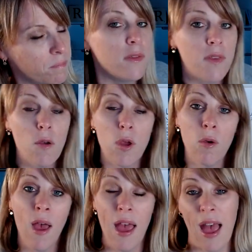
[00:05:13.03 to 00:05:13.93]
So
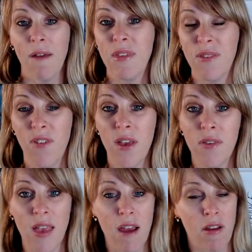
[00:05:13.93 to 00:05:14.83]
you have this
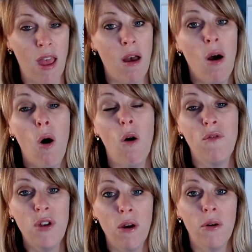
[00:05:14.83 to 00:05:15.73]
first area of
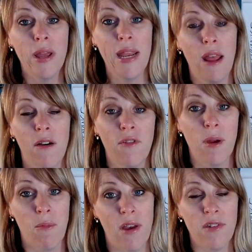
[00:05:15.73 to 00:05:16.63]
not enough
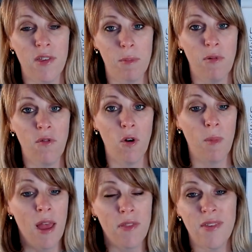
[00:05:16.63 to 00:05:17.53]
pressure to
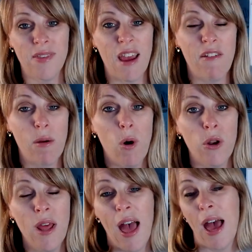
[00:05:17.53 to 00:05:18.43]
perform. This is area
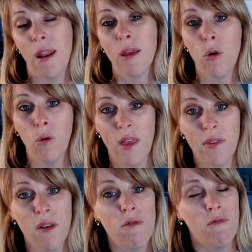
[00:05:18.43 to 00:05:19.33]
1, and I call
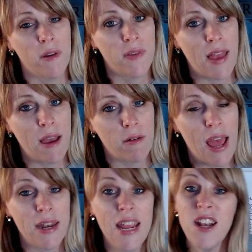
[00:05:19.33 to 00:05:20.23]
this rust out.
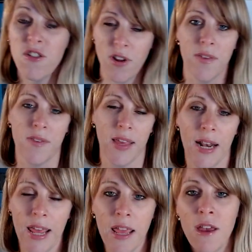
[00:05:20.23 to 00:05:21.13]
And
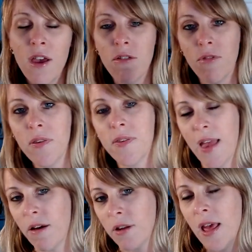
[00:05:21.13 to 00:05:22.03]
interestingly, rust
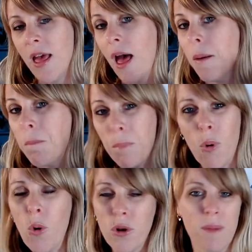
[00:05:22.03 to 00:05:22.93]
out and
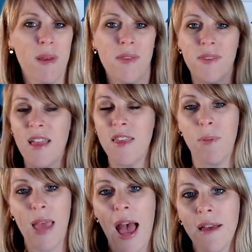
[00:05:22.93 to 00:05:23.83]
boredom is said to
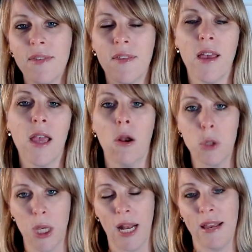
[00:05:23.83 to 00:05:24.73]
be as
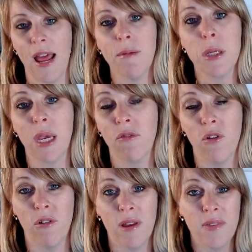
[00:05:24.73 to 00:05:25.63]
psychologically damaging
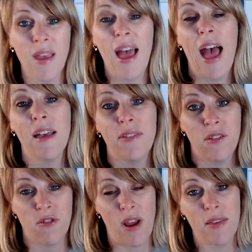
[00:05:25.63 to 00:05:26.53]
for us as
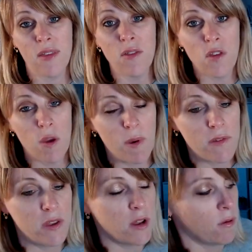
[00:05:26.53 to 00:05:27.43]
stress and too
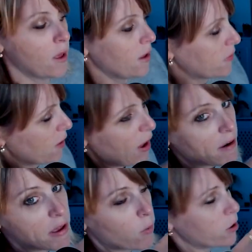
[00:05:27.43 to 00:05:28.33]
much to do. So
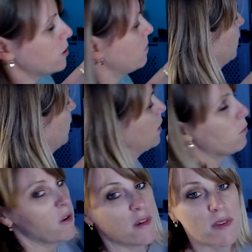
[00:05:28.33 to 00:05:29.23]
area 1,
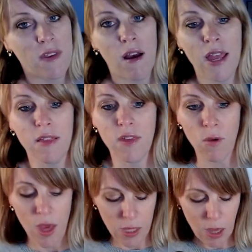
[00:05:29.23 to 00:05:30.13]
we're just starting
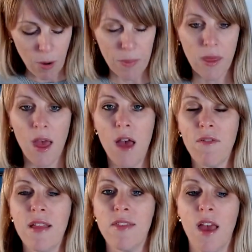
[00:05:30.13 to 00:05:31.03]
to go up the
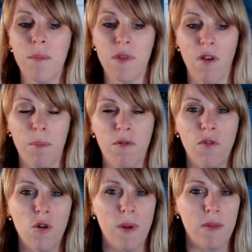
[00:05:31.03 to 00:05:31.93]
curve in terms of our
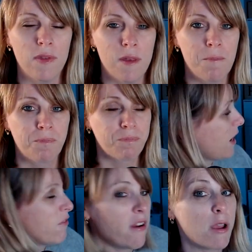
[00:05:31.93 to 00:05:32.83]
performance.
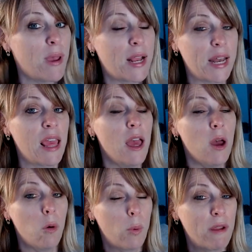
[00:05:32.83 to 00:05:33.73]
Now, very quickly,
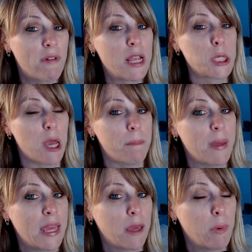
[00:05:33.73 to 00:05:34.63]
we reach a
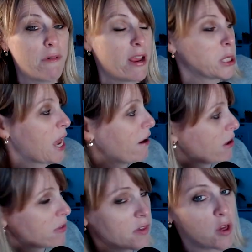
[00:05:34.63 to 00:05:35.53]
peak. We reach
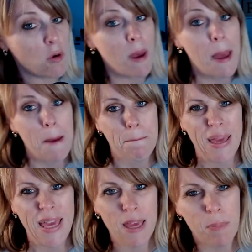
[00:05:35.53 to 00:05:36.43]
area 2,
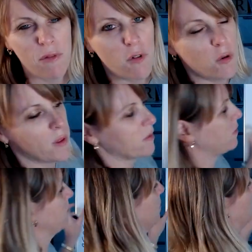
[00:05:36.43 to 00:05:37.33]
peak
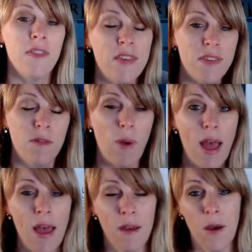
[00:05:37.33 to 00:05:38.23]
performance. This is
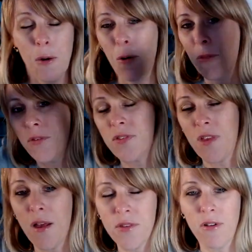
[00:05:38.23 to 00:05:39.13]
where all the
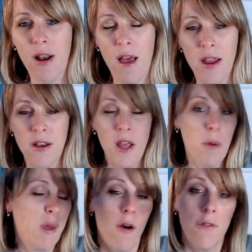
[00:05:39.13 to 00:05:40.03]
stars are aligned.
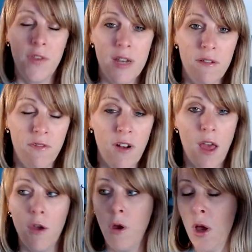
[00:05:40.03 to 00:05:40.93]
We're often in
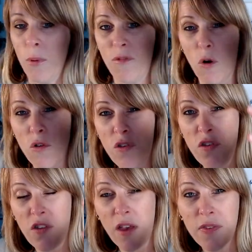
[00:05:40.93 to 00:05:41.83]
flow. We've got
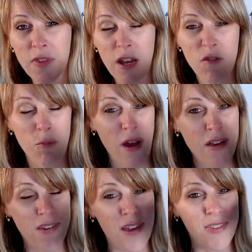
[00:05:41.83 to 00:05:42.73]
just enough
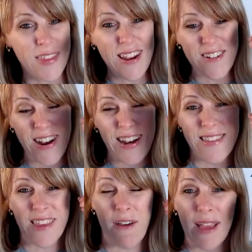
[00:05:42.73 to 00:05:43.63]
pressure that the
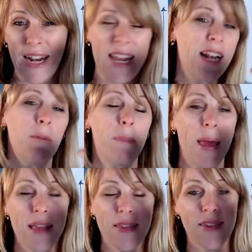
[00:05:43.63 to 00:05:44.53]
adrenaline's going a little
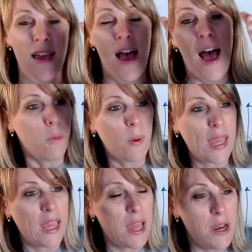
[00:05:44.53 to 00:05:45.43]
bit.
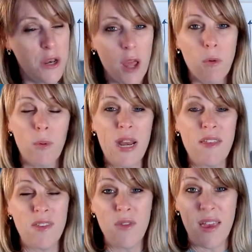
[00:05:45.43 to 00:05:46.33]
We know what we
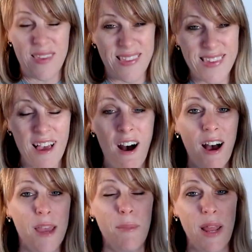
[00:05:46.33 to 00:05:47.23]
need to do. There's a
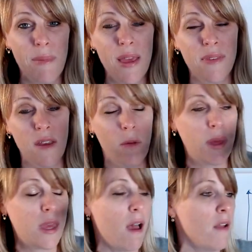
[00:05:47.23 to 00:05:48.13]
time limit so that
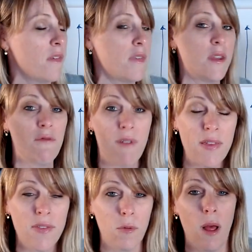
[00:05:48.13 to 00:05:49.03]
we can't just sort of
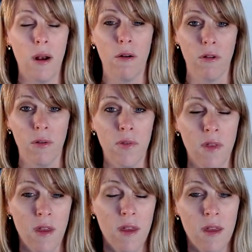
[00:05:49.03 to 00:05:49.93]
rest on our
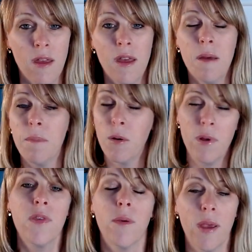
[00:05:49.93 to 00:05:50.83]
laurels. But
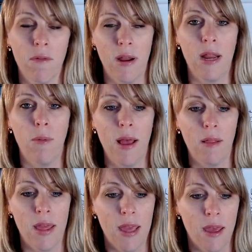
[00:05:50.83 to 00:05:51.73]
we're doing really
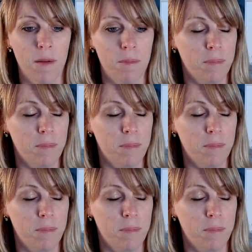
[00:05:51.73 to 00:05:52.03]
well here.